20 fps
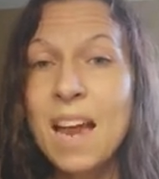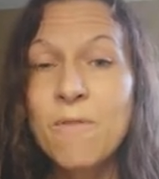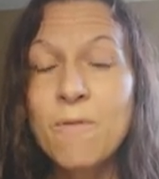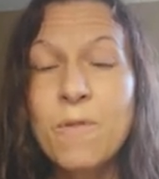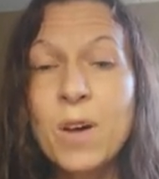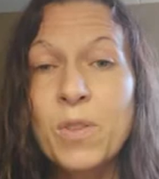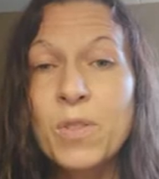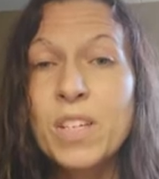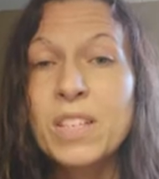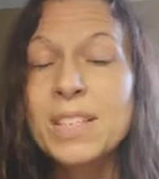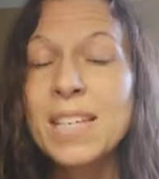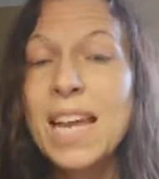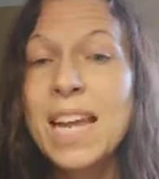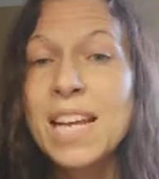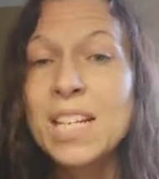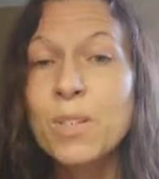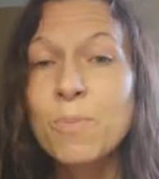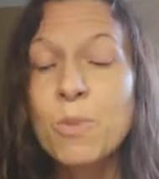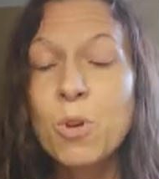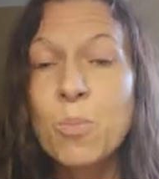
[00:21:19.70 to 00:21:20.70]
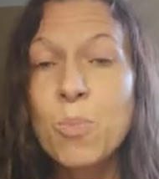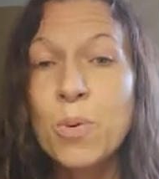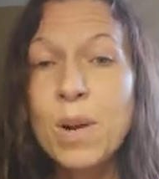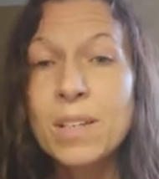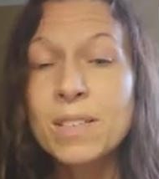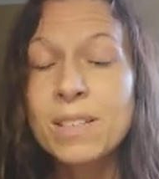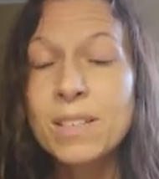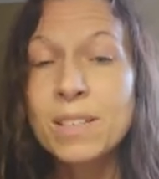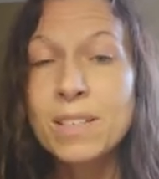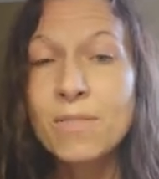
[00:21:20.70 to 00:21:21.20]
felt the tangible
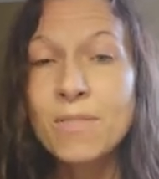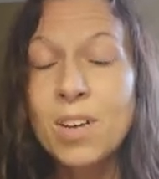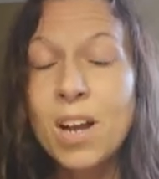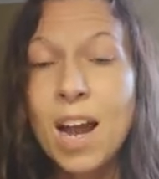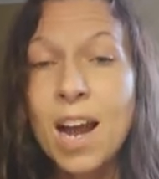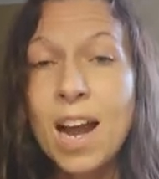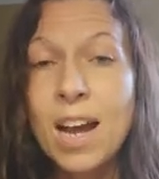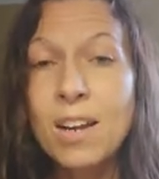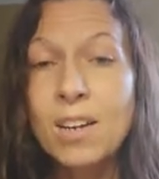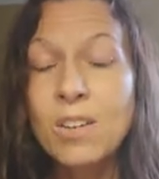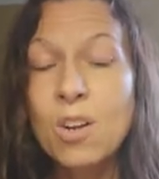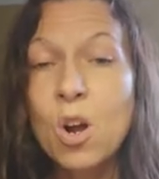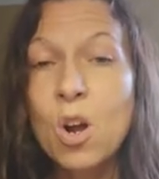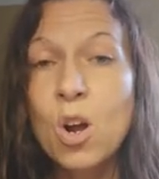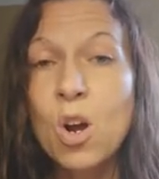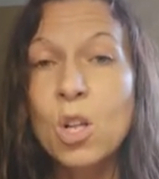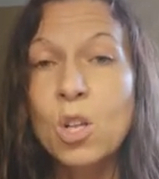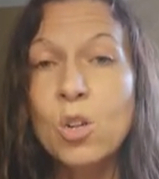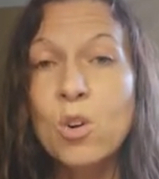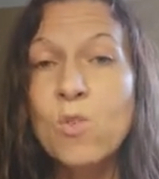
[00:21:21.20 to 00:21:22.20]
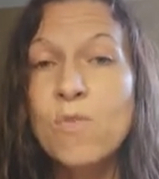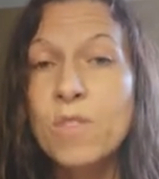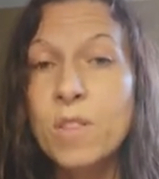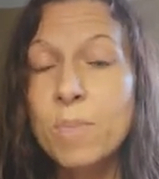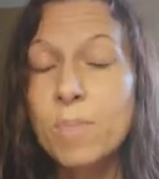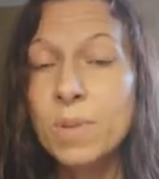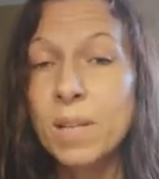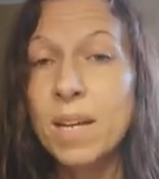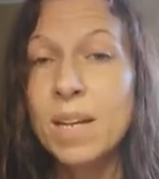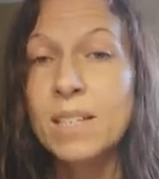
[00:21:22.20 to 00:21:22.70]
presence of God all over the
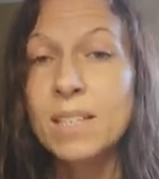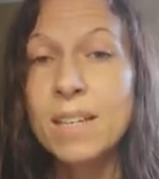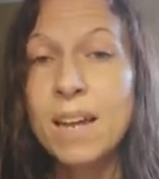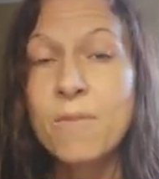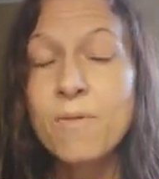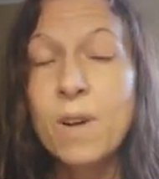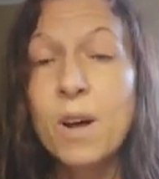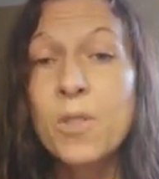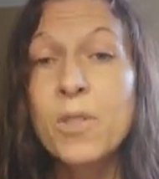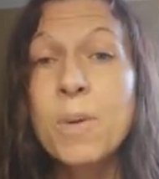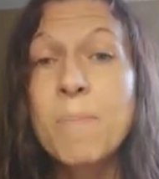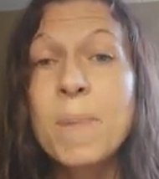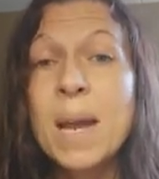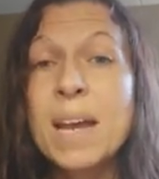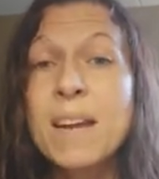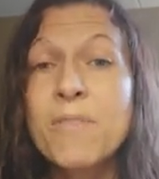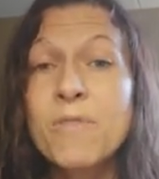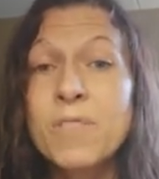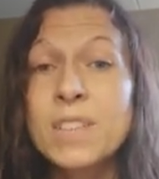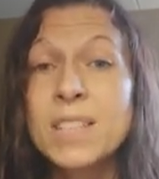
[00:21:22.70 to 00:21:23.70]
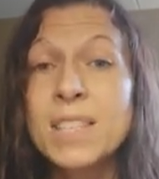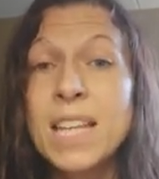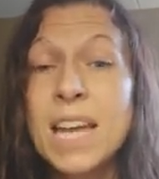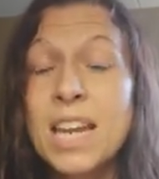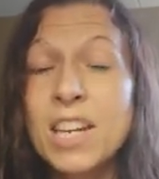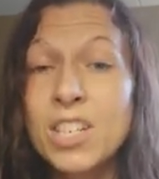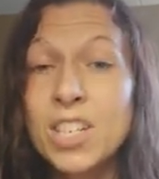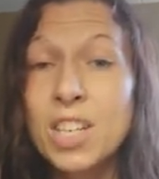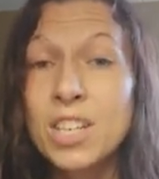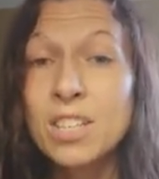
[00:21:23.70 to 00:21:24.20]
place. I felt the
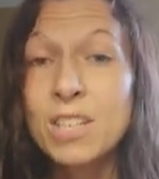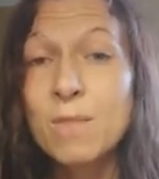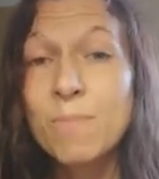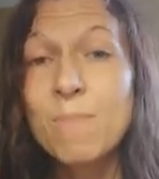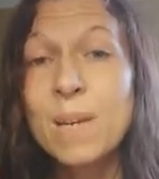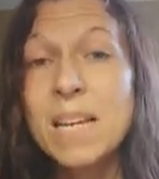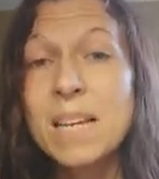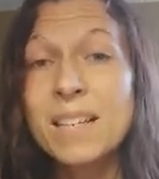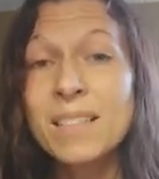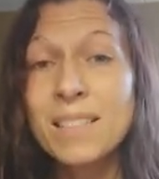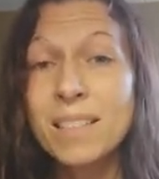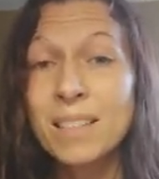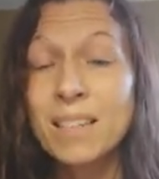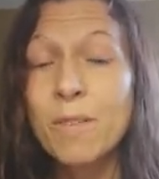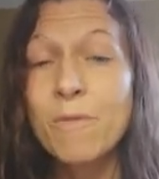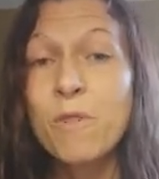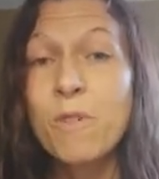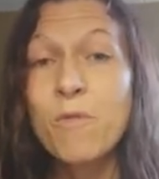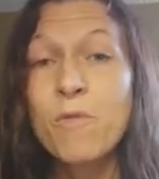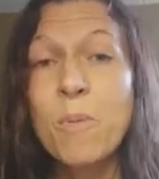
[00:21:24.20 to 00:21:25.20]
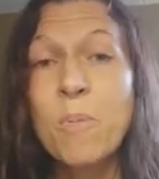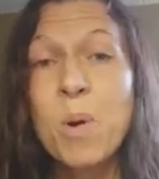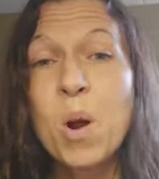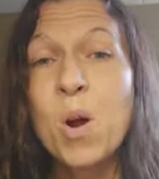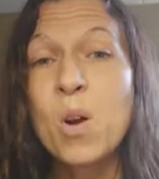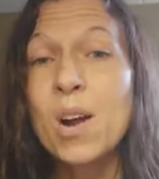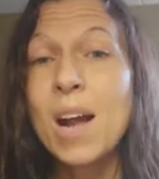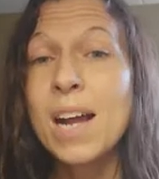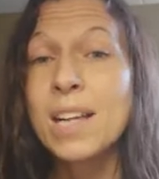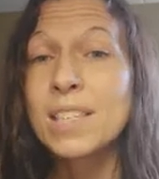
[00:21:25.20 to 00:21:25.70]
manifestations of being delivered from
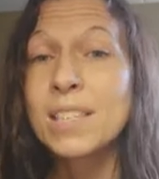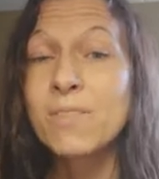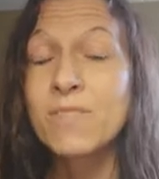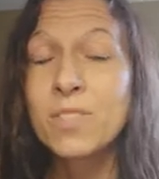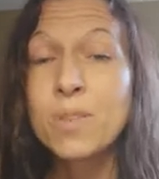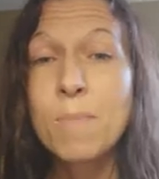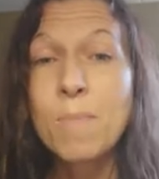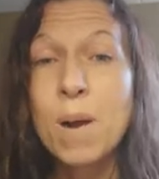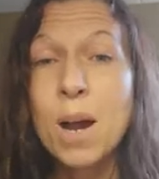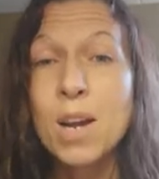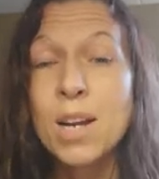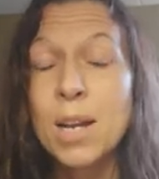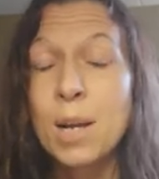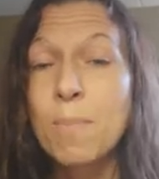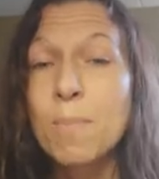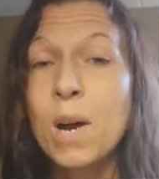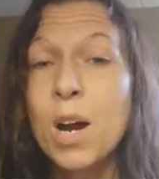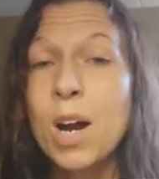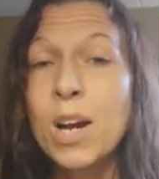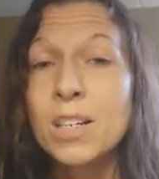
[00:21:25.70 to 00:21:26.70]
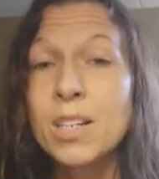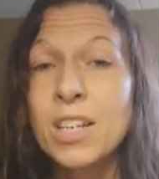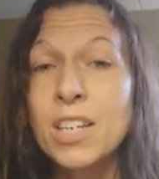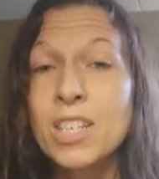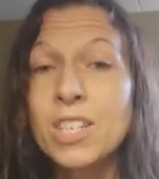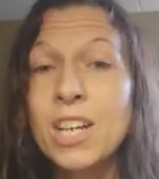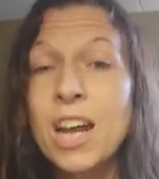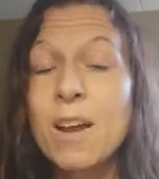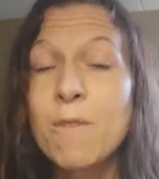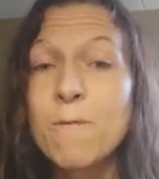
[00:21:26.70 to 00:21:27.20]
all kinds of demonic
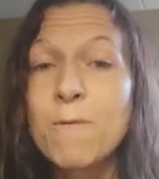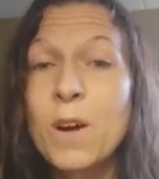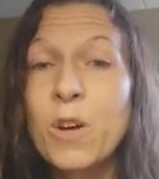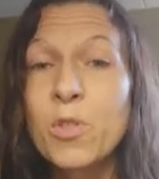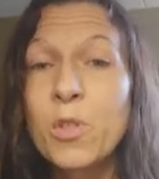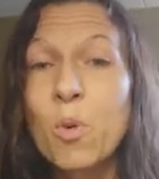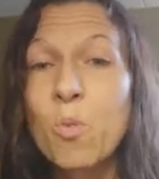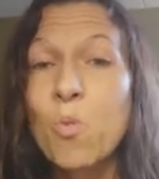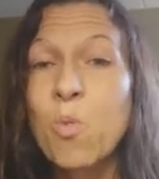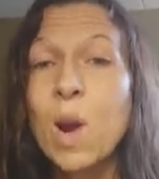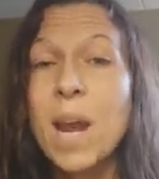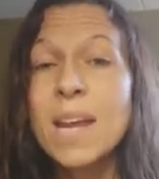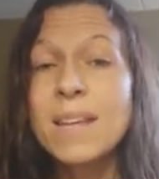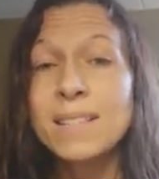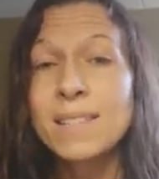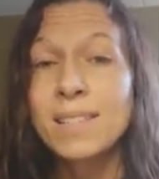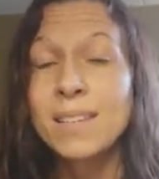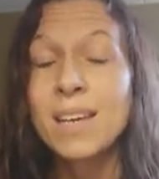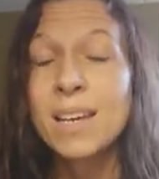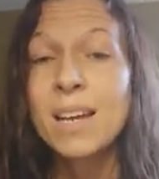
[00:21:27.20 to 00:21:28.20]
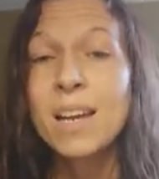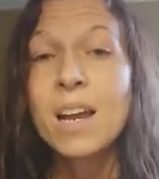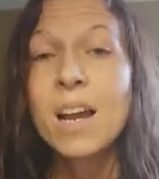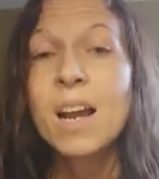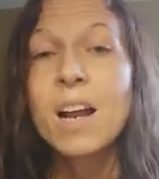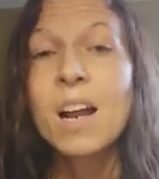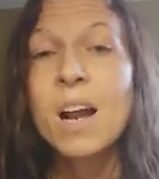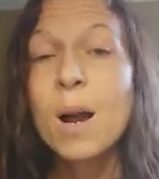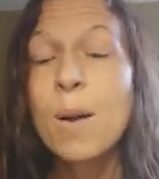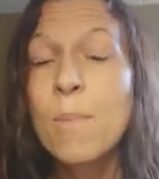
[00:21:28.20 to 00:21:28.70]
bondage. I felt the weight
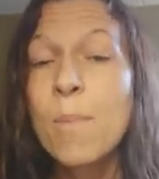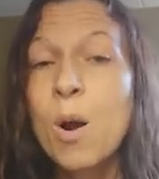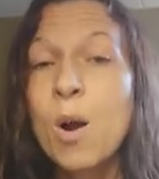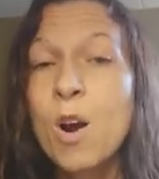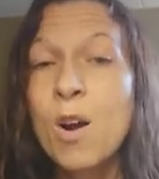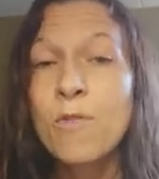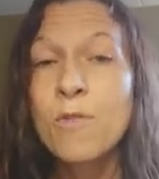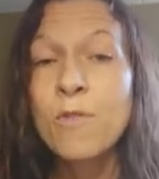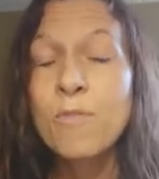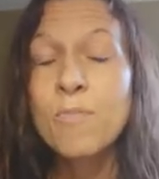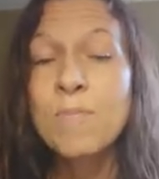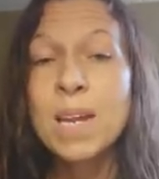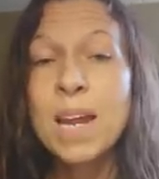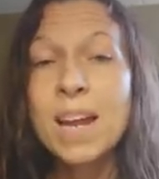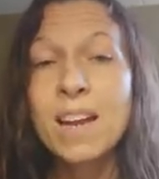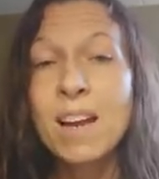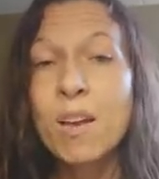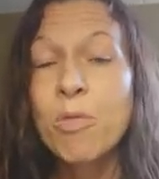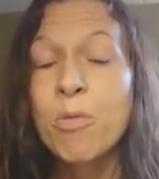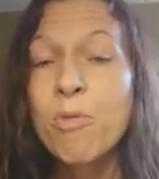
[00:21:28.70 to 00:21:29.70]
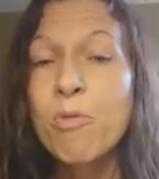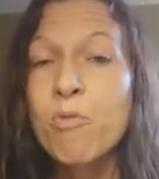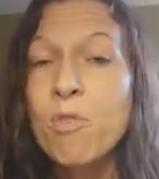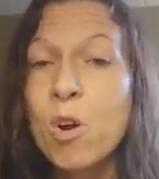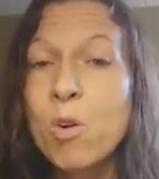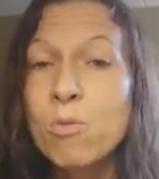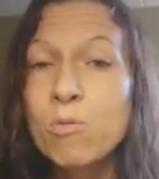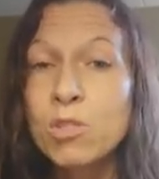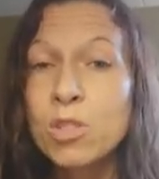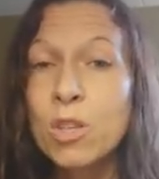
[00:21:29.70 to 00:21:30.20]
come off of me. I got
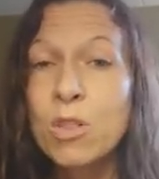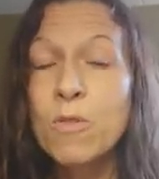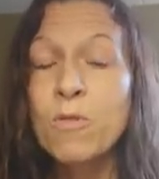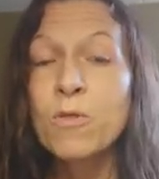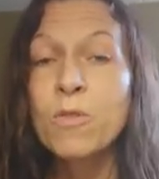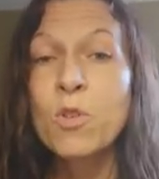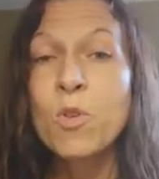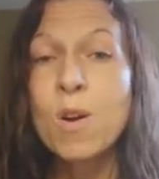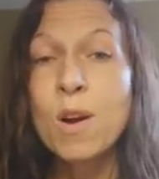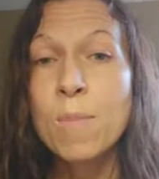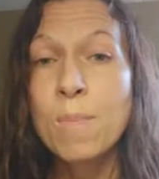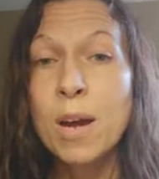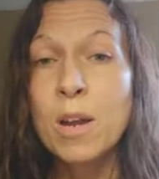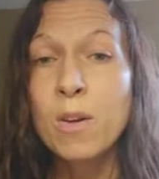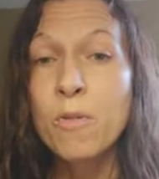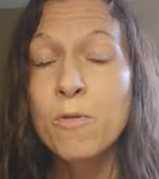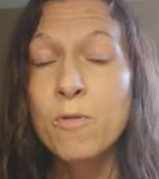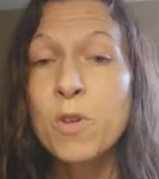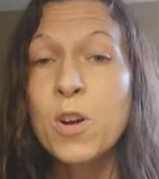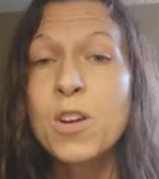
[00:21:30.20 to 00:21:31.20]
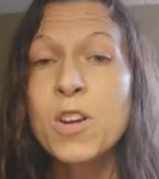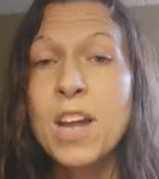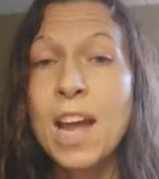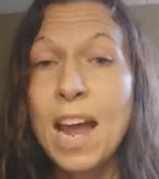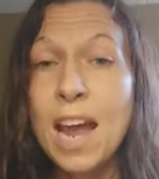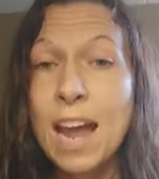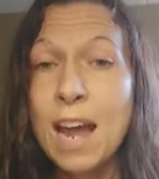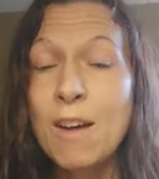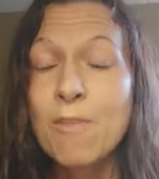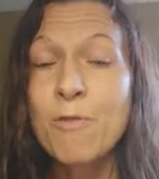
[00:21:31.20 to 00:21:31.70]
thrown to the floor about a foot and a
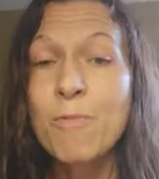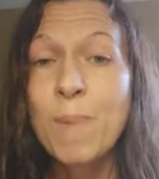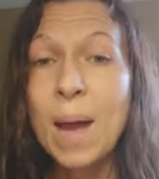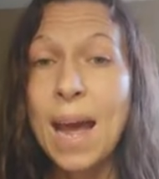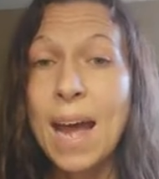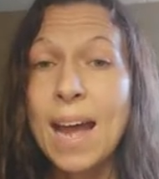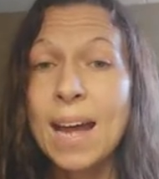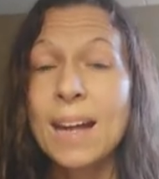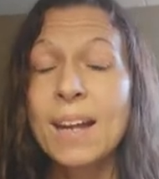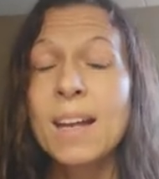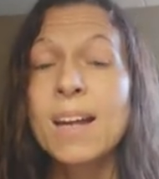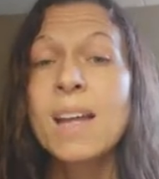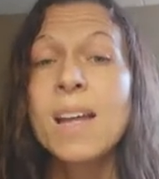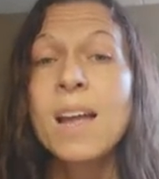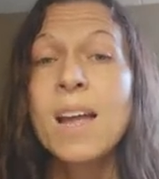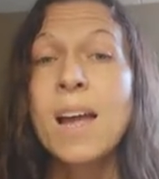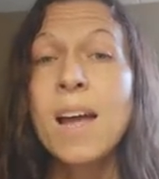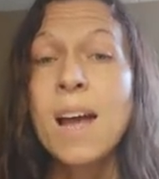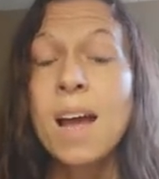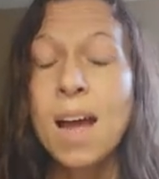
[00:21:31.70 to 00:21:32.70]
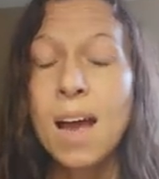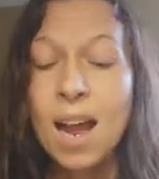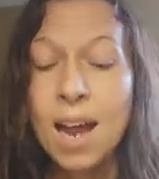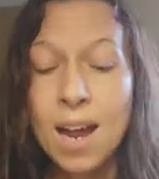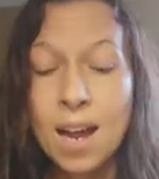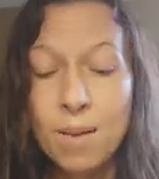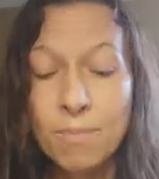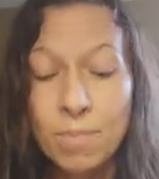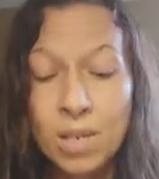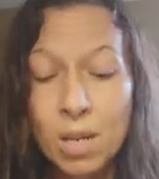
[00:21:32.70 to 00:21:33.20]
half back.
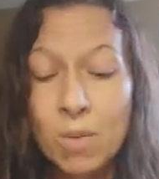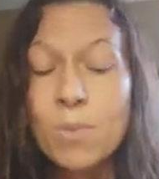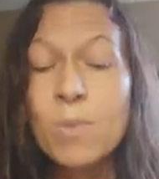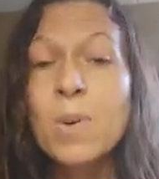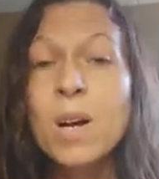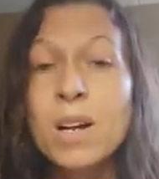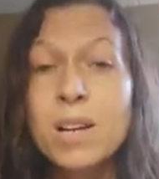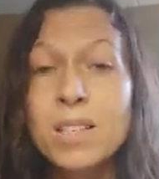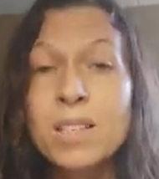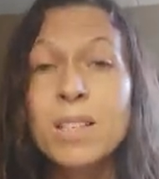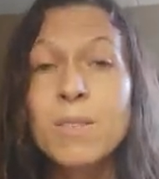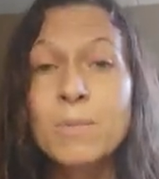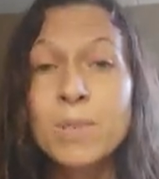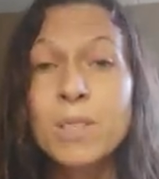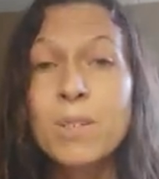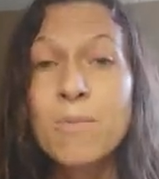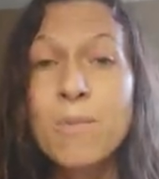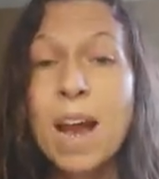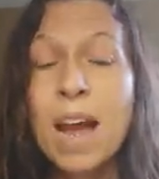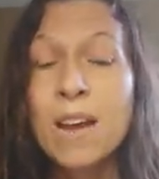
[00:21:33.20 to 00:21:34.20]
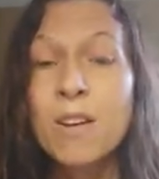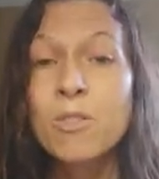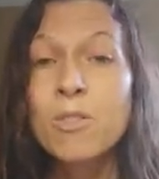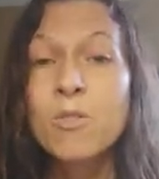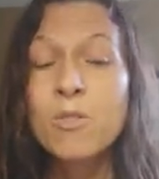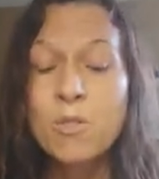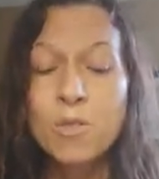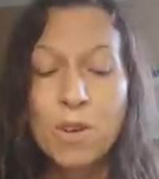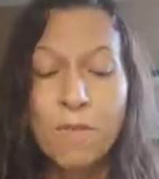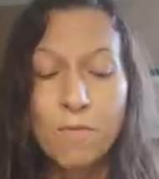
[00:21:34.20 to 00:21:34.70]
It was a
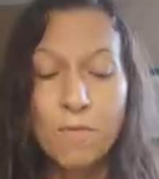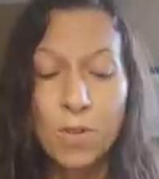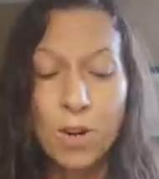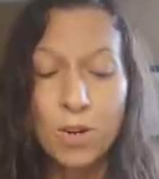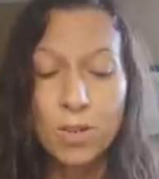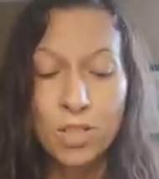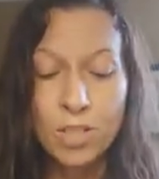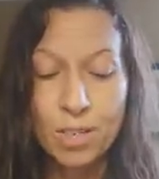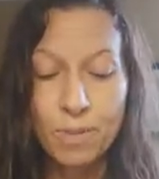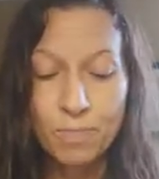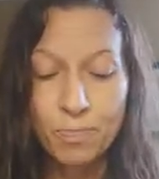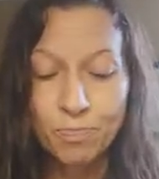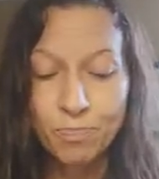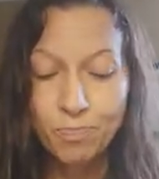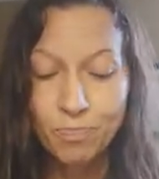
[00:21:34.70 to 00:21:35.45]
radical conversion.